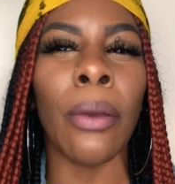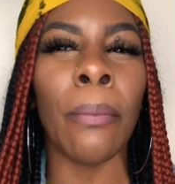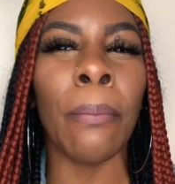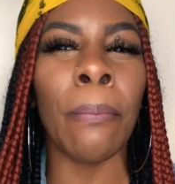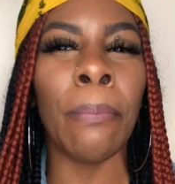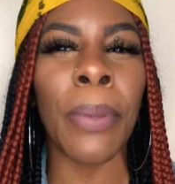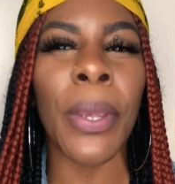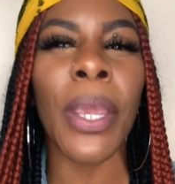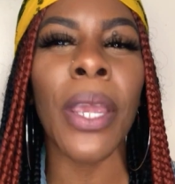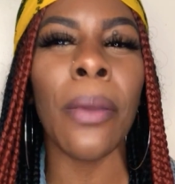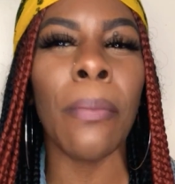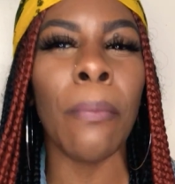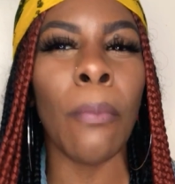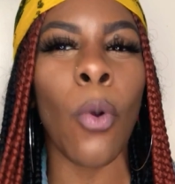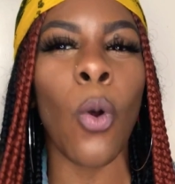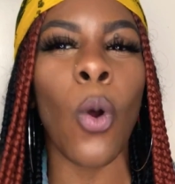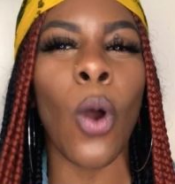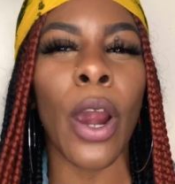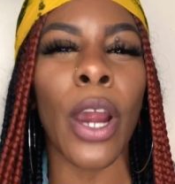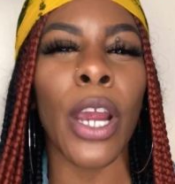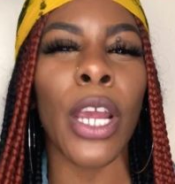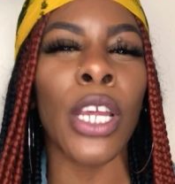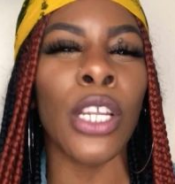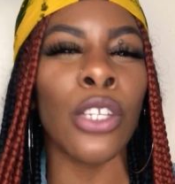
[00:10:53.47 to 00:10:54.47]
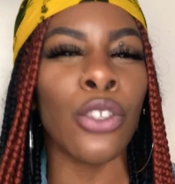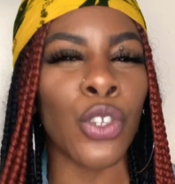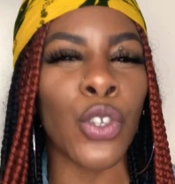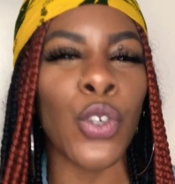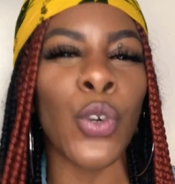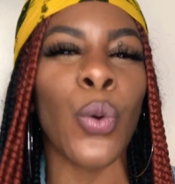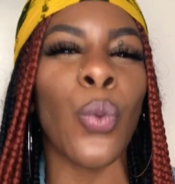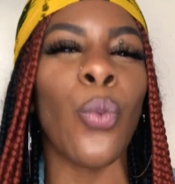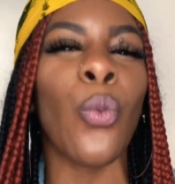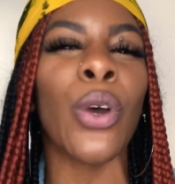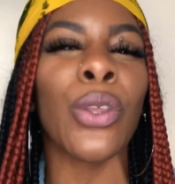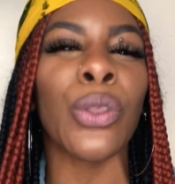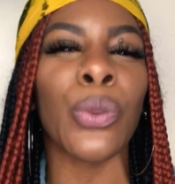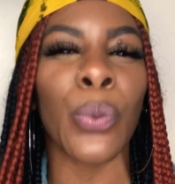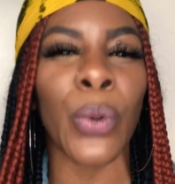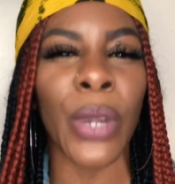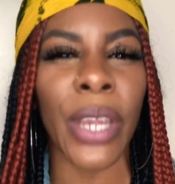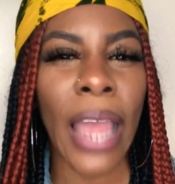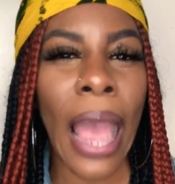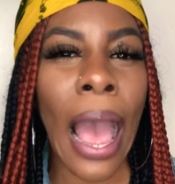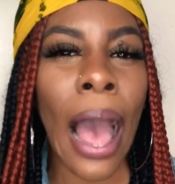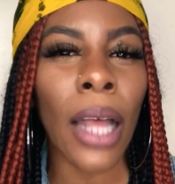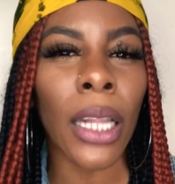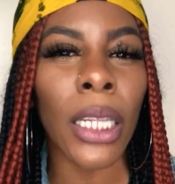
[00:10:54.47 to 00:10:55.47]
be more in tune with
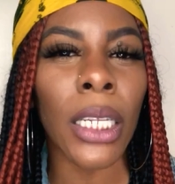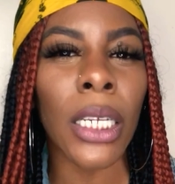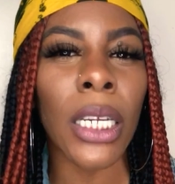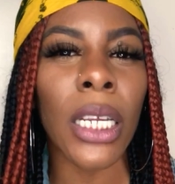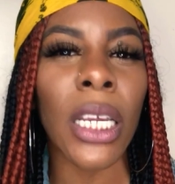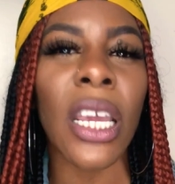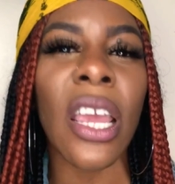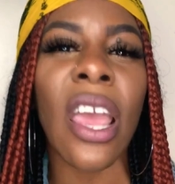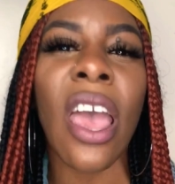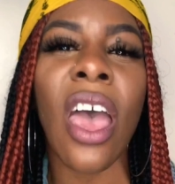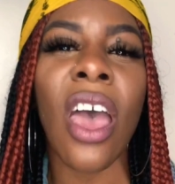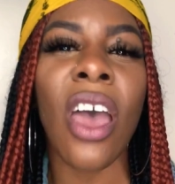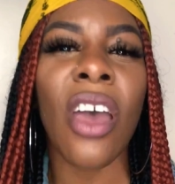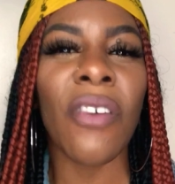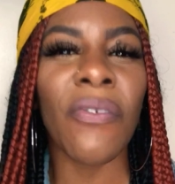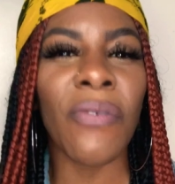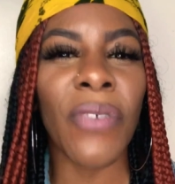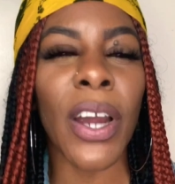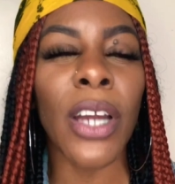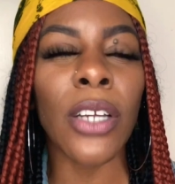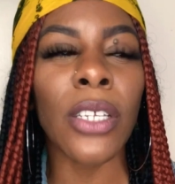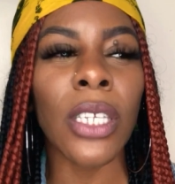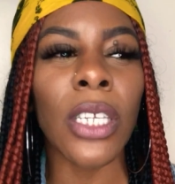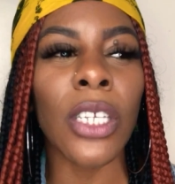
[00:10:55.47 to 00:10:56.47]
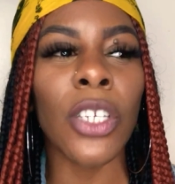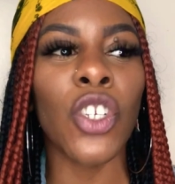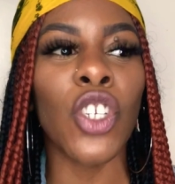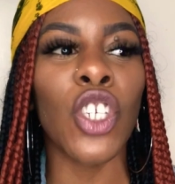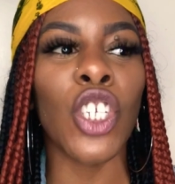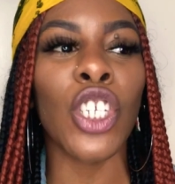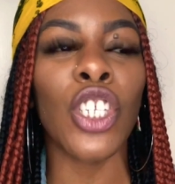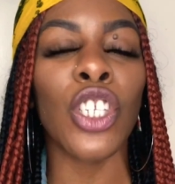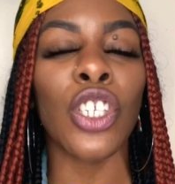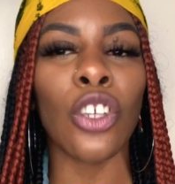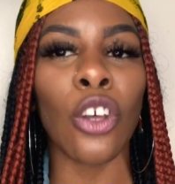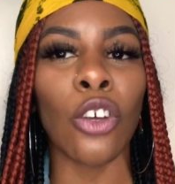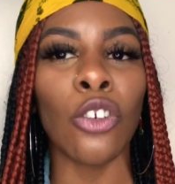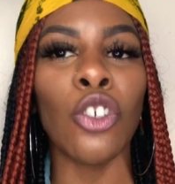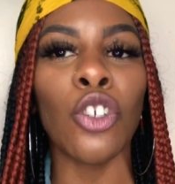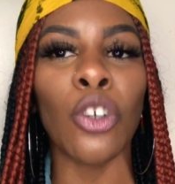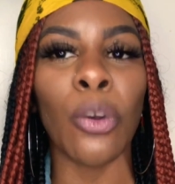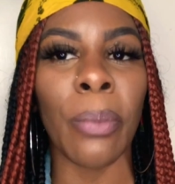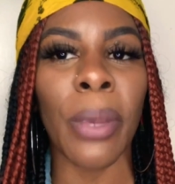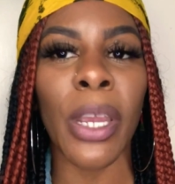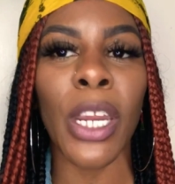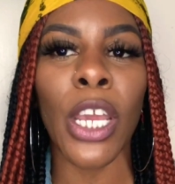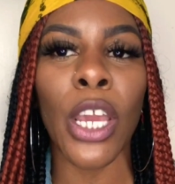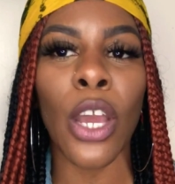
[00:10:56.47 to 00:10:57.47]
reality versus just social
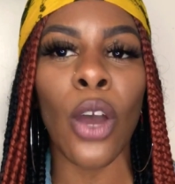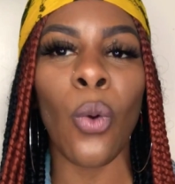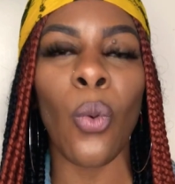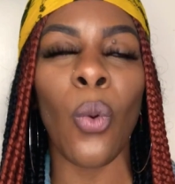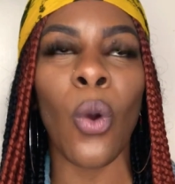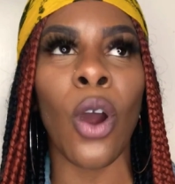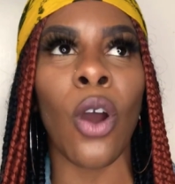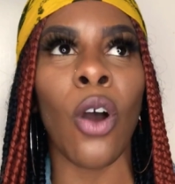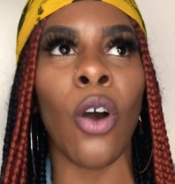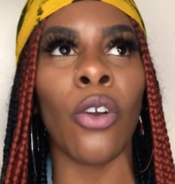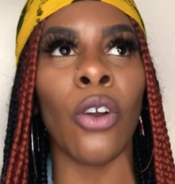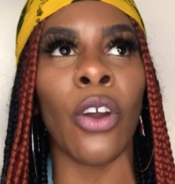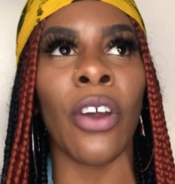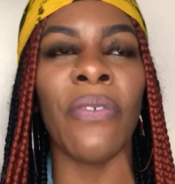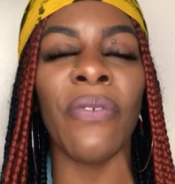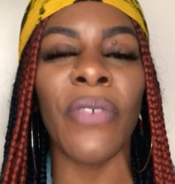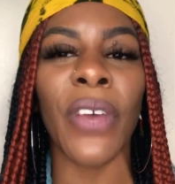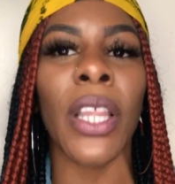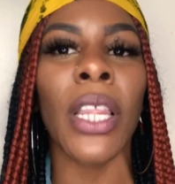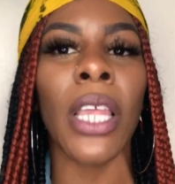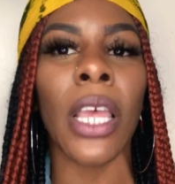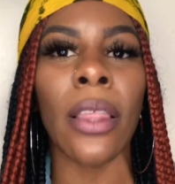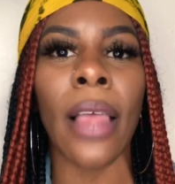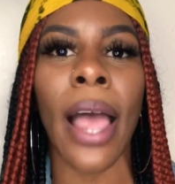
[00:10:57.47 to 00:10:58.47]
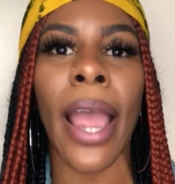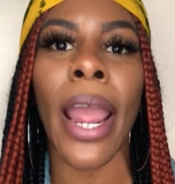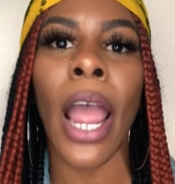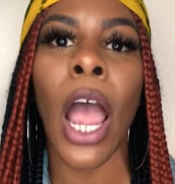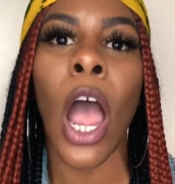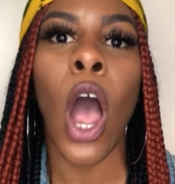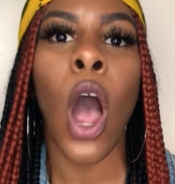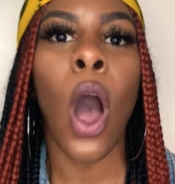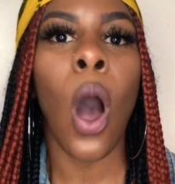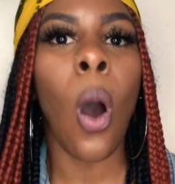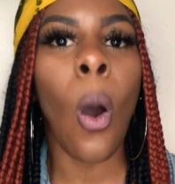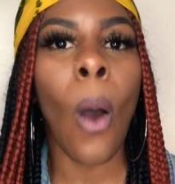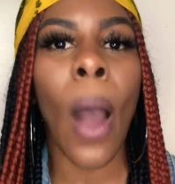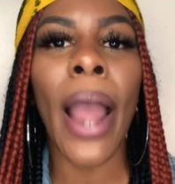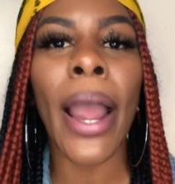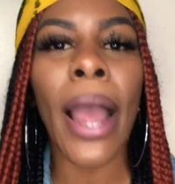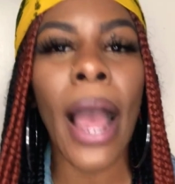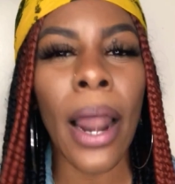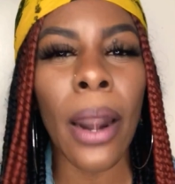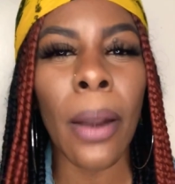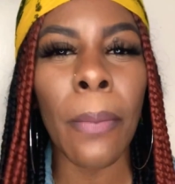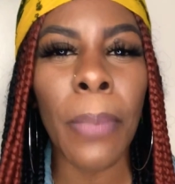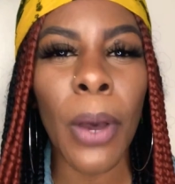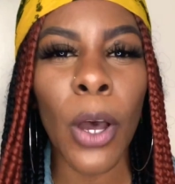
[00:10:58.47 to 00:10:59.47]
media world, or feeling like, oh, I
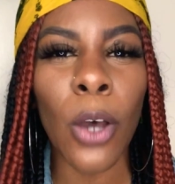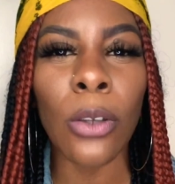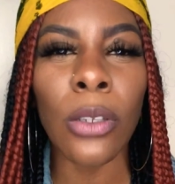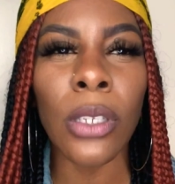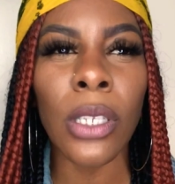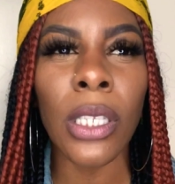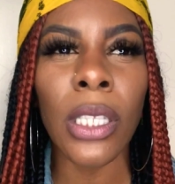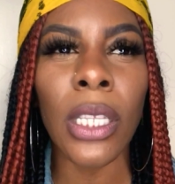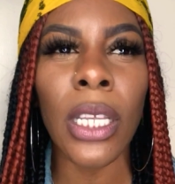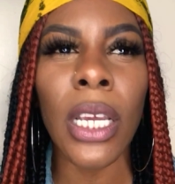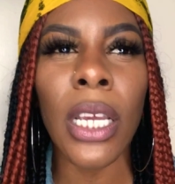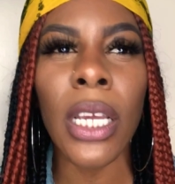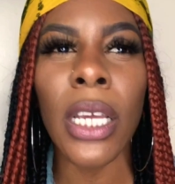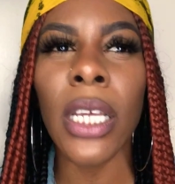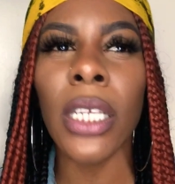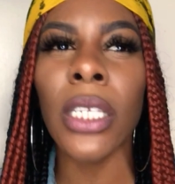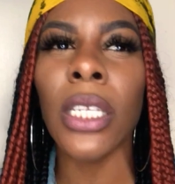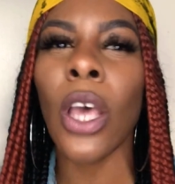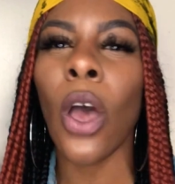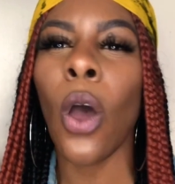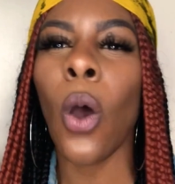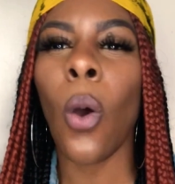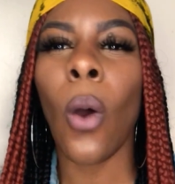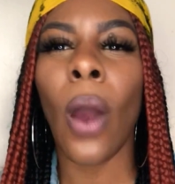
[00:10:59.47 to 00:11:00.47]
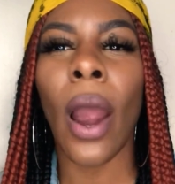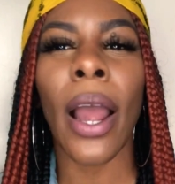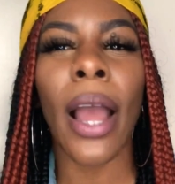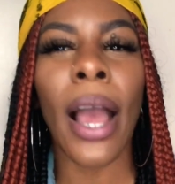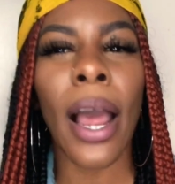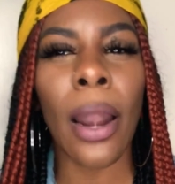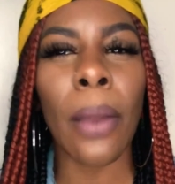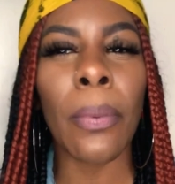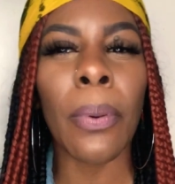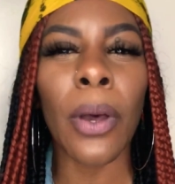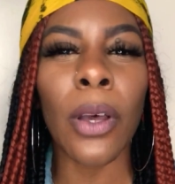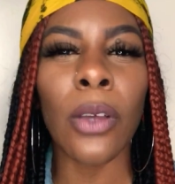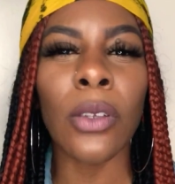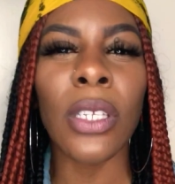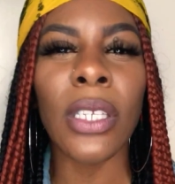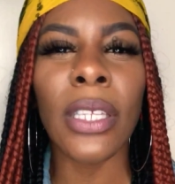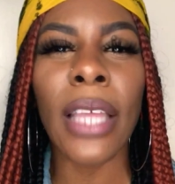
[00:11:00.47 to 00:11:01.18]
gotta post this, or I gotta post